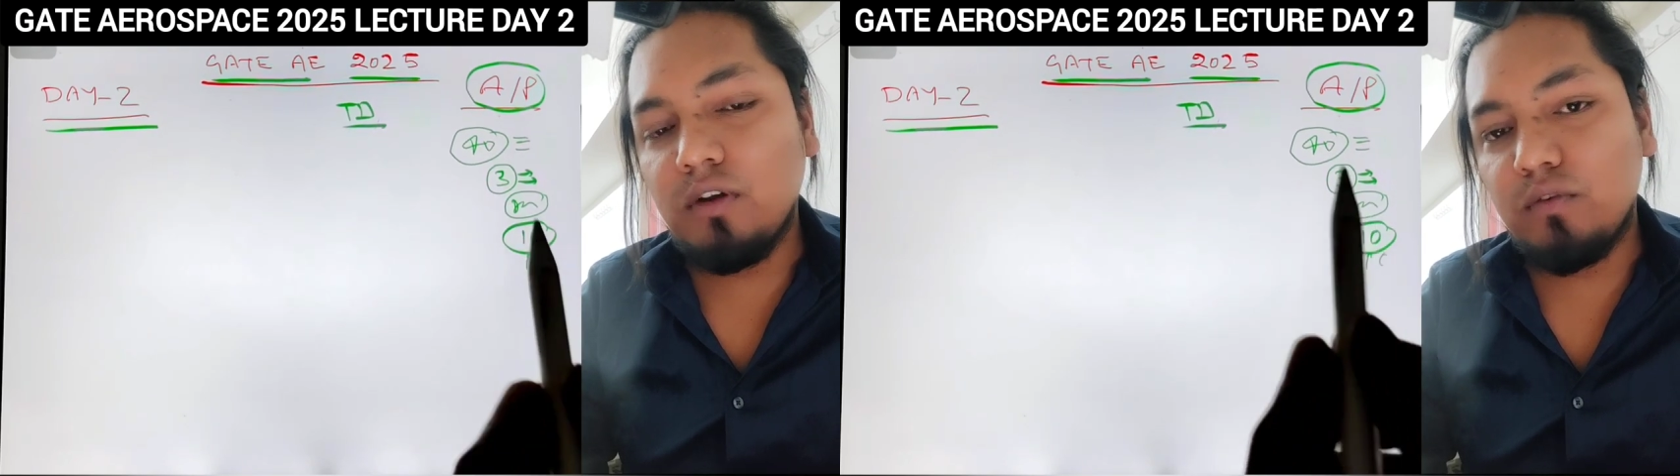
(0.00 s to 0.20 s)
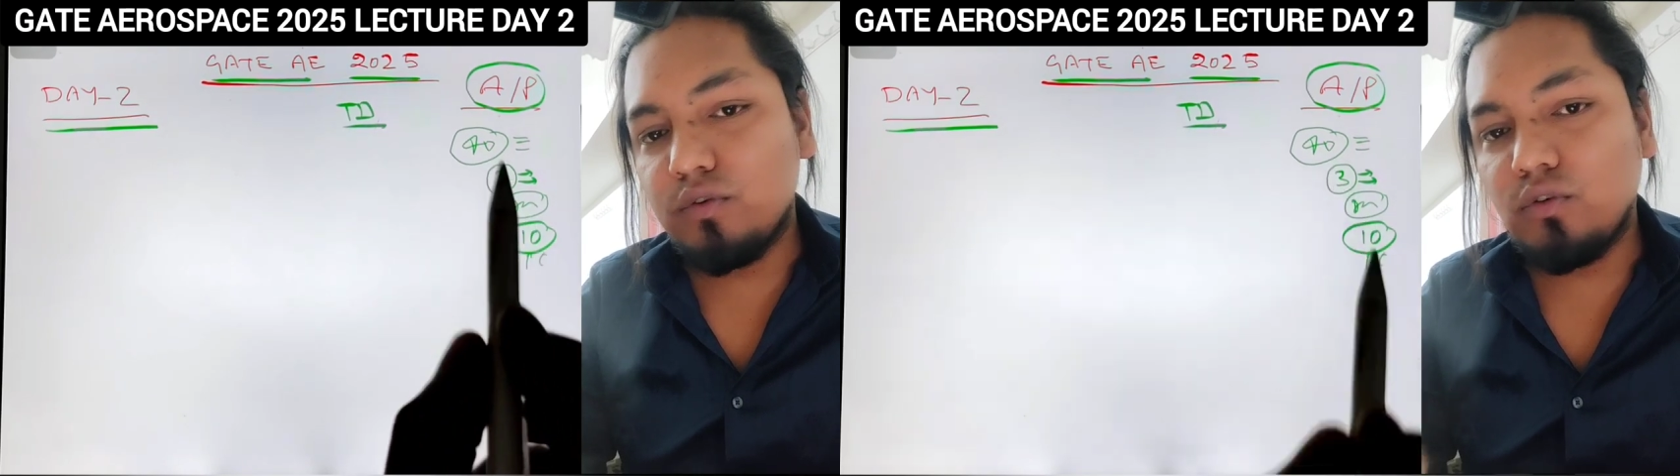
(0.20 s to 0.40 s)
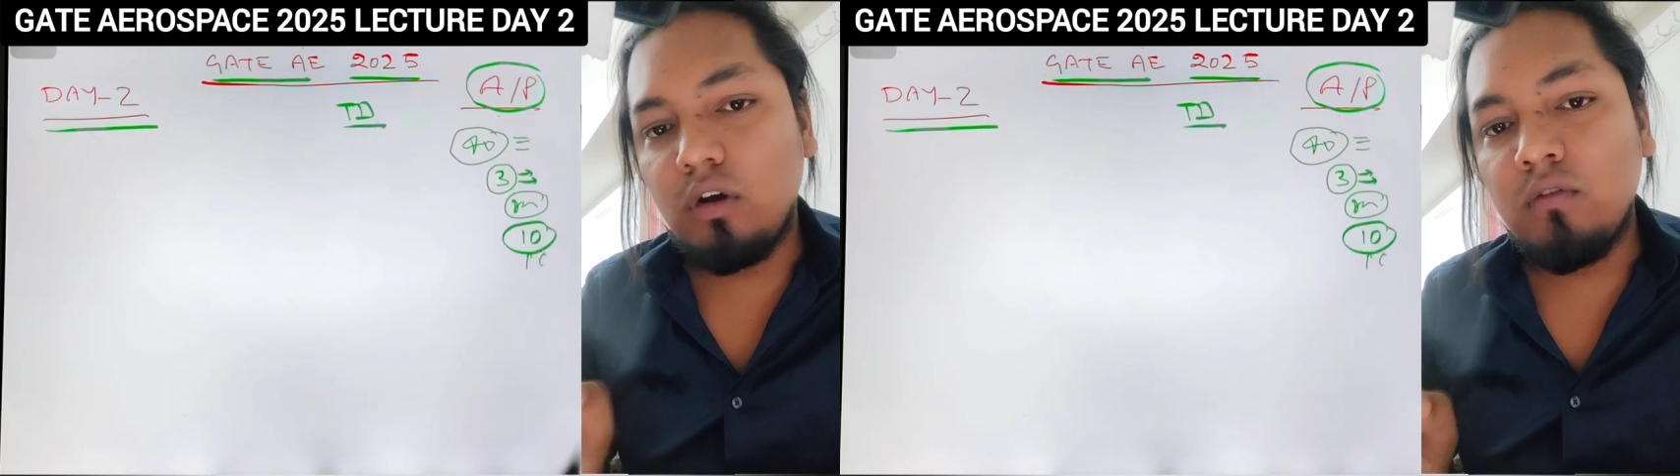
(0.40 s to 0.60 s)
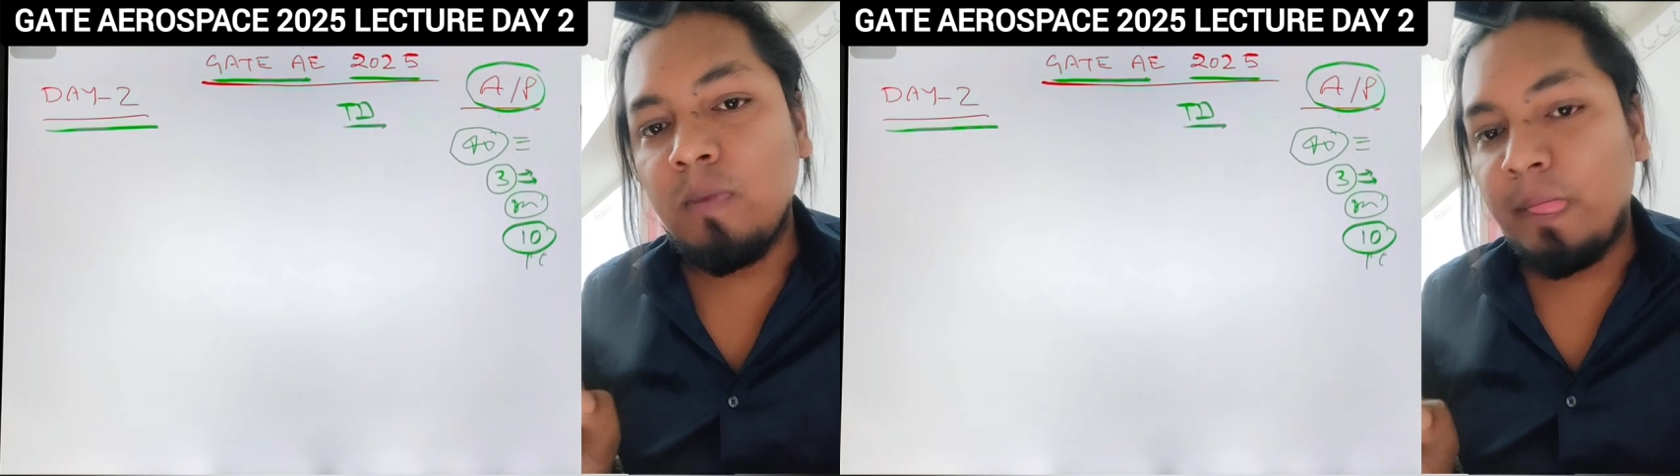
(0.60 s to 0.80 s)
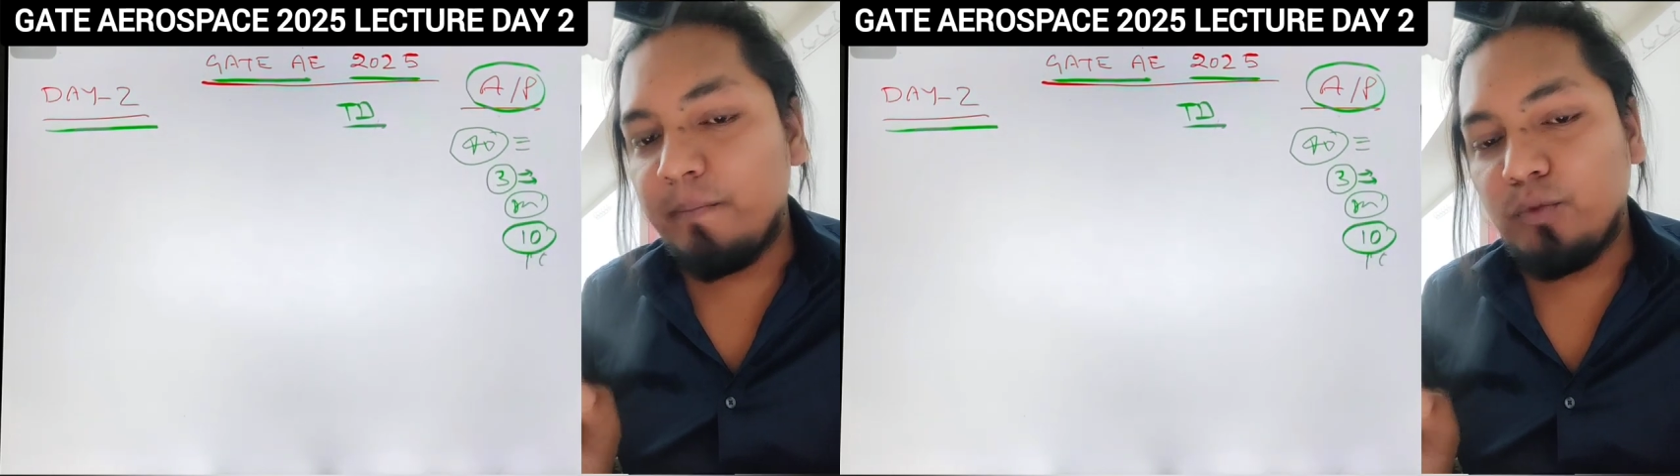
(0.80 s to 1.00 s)
you have to solve
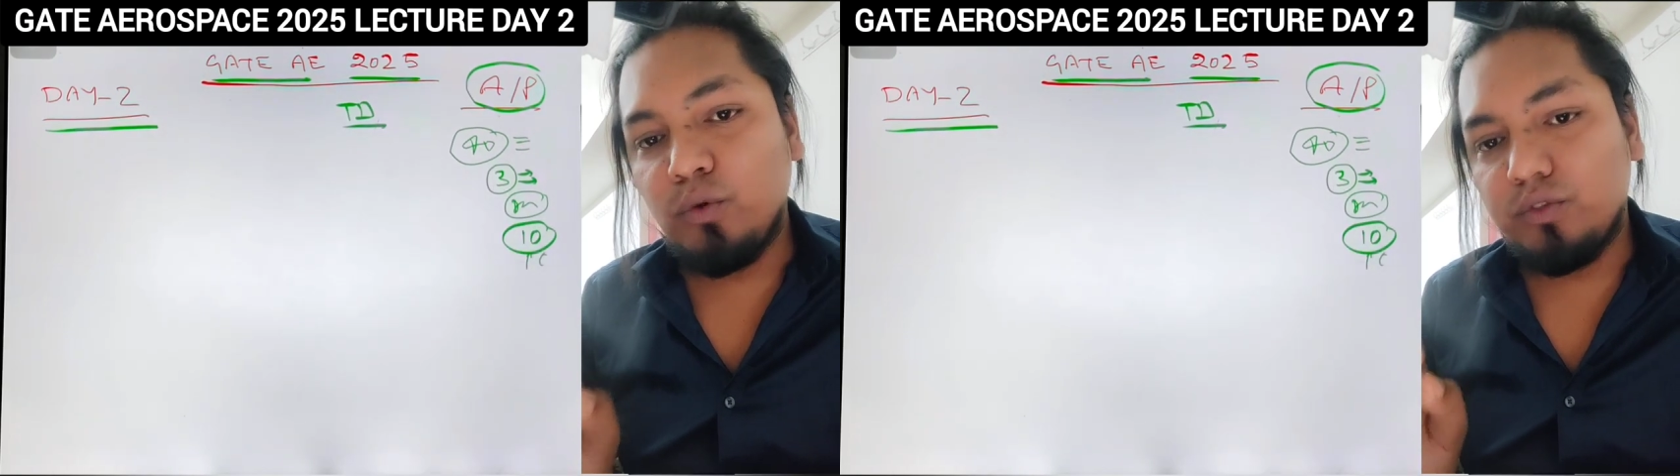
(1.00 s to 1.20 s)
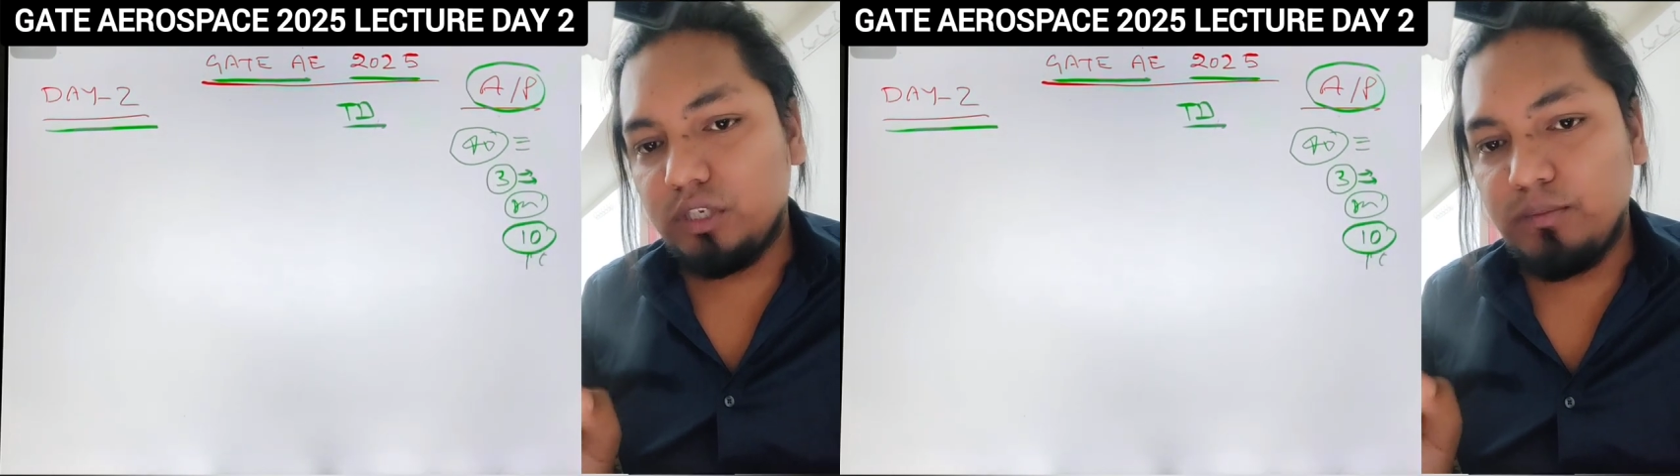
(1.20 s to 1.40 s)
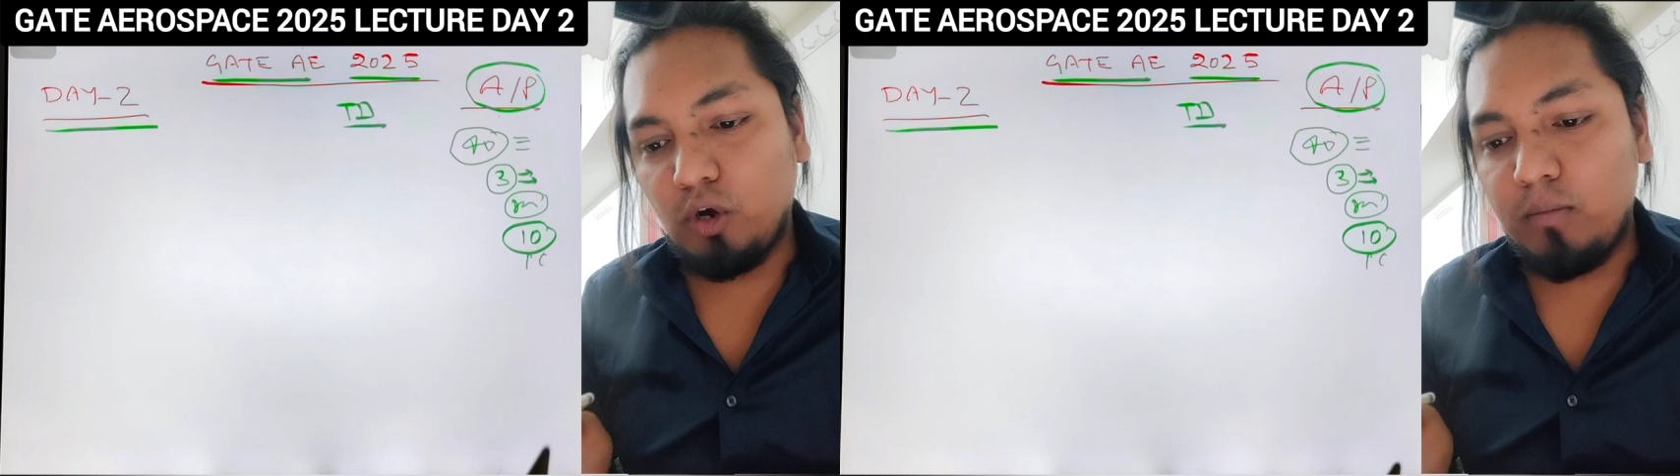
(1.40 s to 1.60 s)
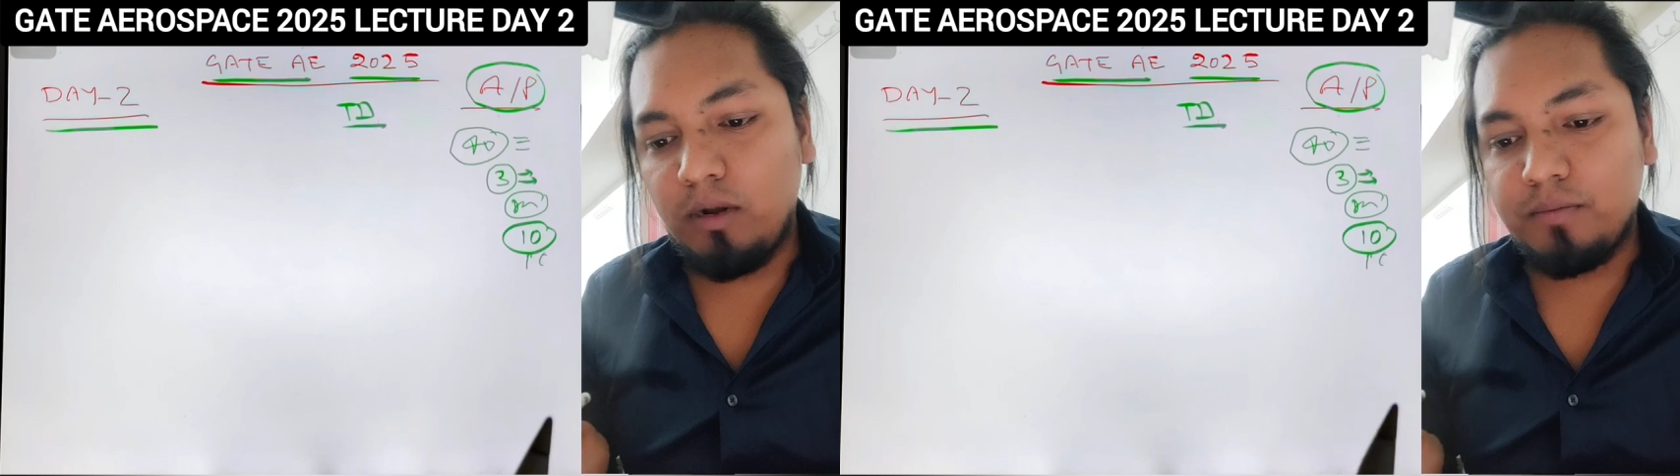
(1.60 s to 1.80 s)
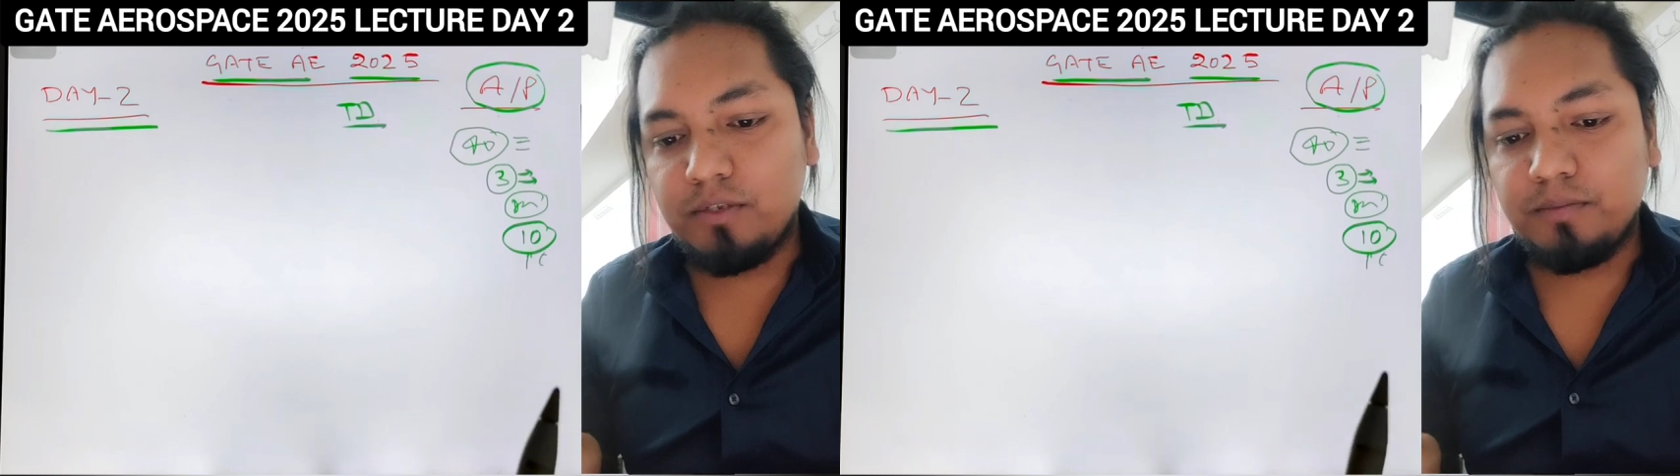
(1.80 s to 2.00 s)
those 3
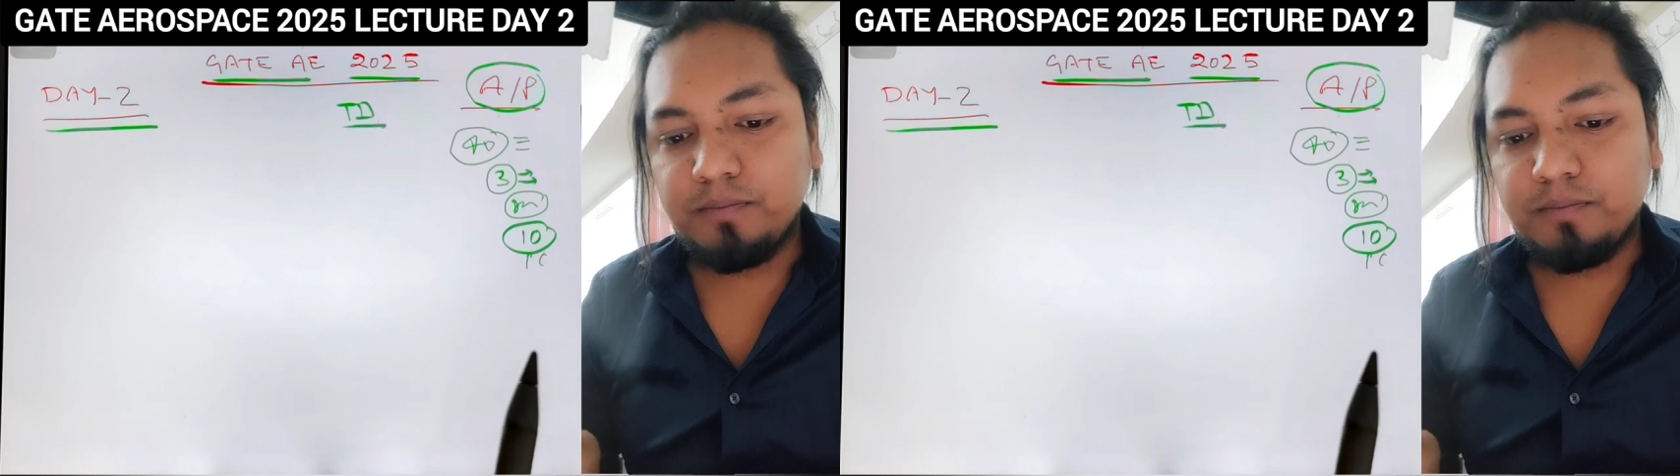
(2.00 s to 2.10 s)
problems.